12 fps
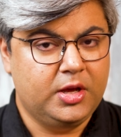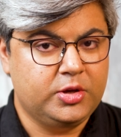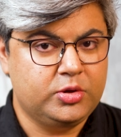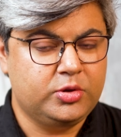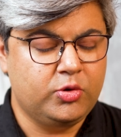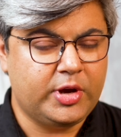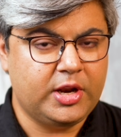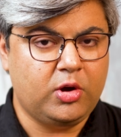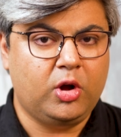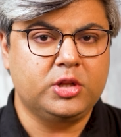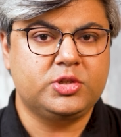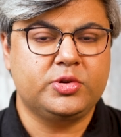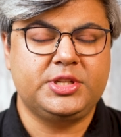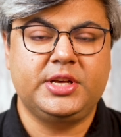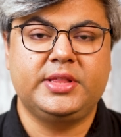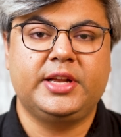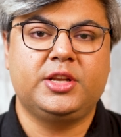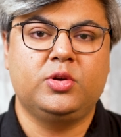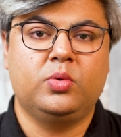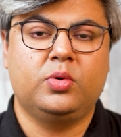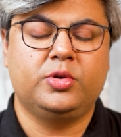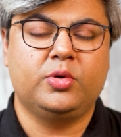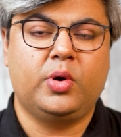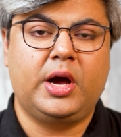You can also see that
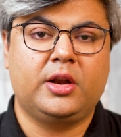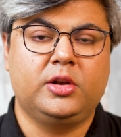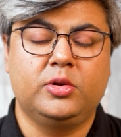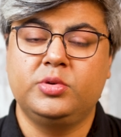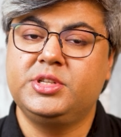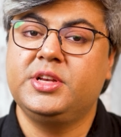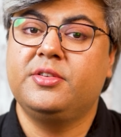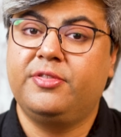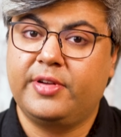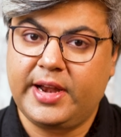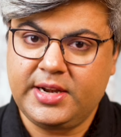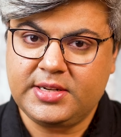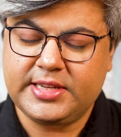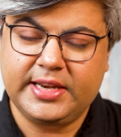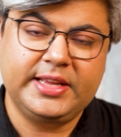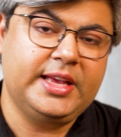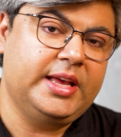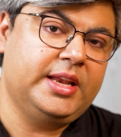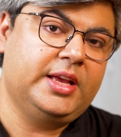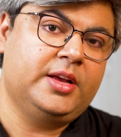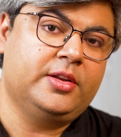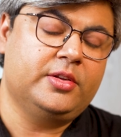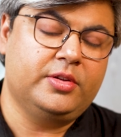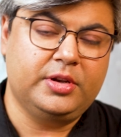you are losing friends and
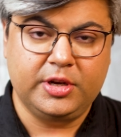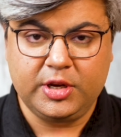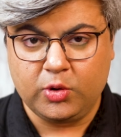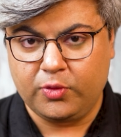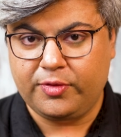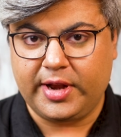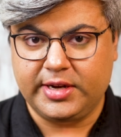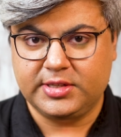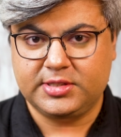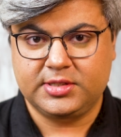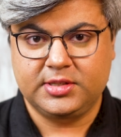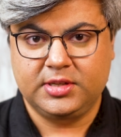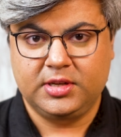gaining new friends.